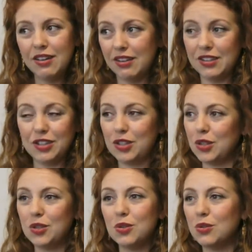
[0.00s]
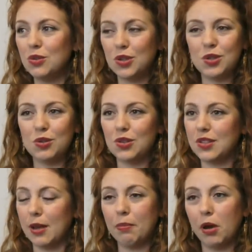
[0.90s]
that's a huge, huge
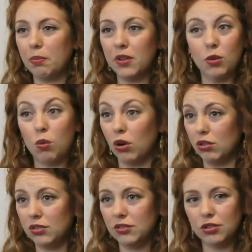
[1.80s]
step up in the world.